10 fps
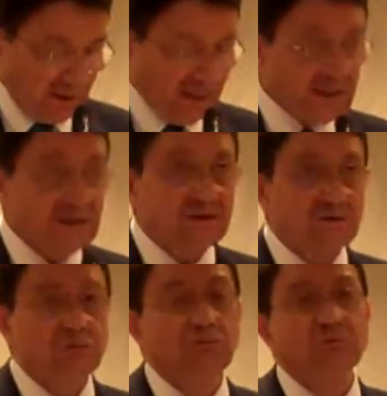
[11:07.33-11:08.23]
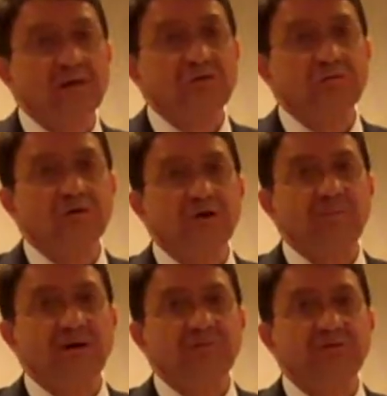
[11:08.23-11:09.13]
I usually talk
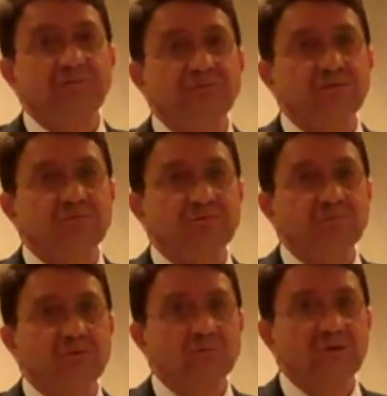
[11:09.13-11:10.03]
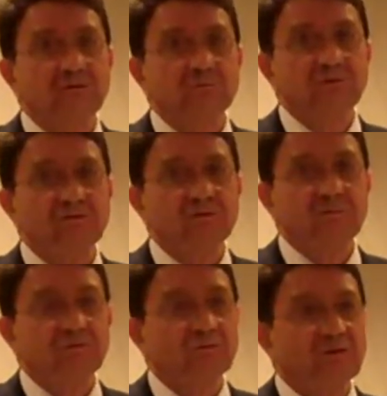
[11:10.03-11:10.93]
about the difference between
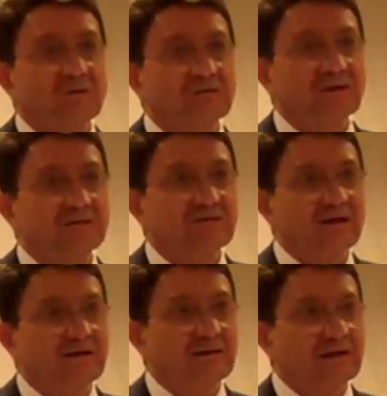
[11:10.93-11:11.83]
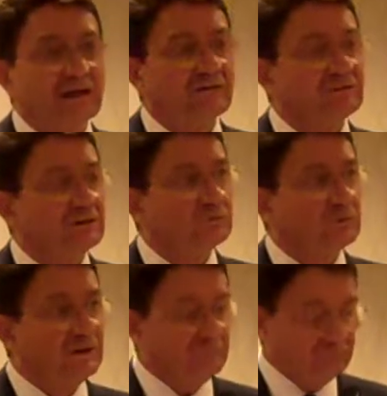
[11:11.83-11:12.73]
tourism in 2010, 11 and
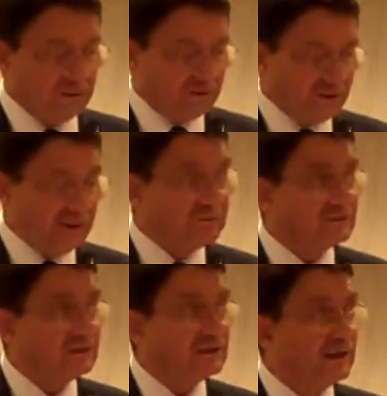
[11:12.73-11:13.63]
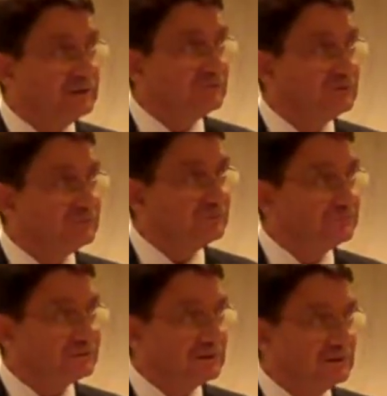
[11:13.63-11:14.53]
12, and that in
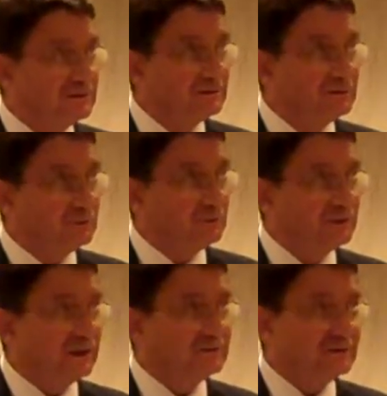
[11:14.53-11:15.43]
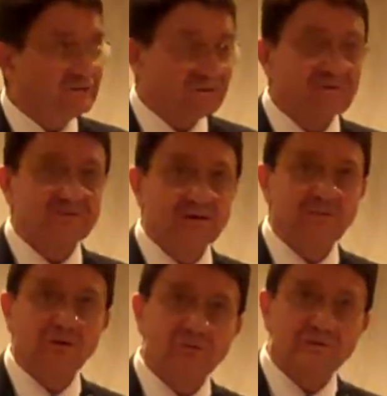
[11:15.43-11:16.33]
1950 or 1960,
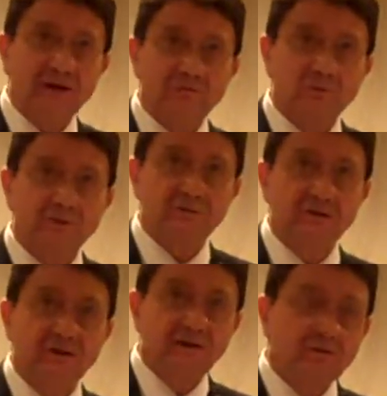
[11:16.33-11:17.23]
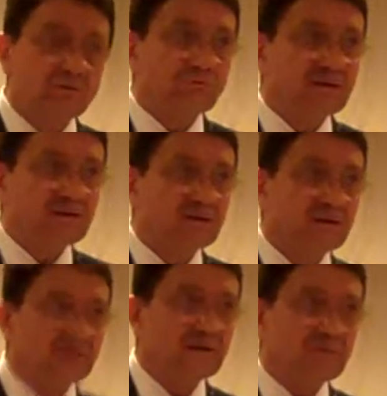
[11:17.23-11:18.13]
because that's where the real
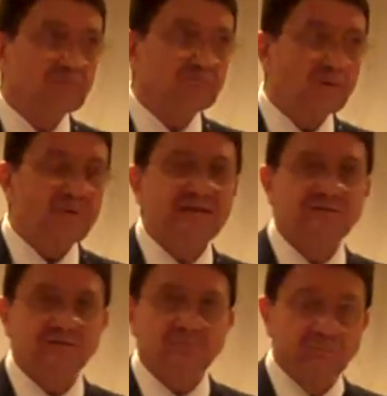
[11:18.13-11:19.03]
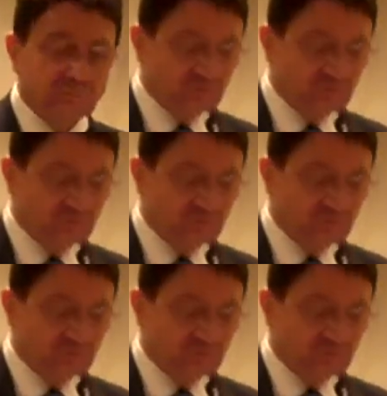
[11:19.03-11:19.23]
momentum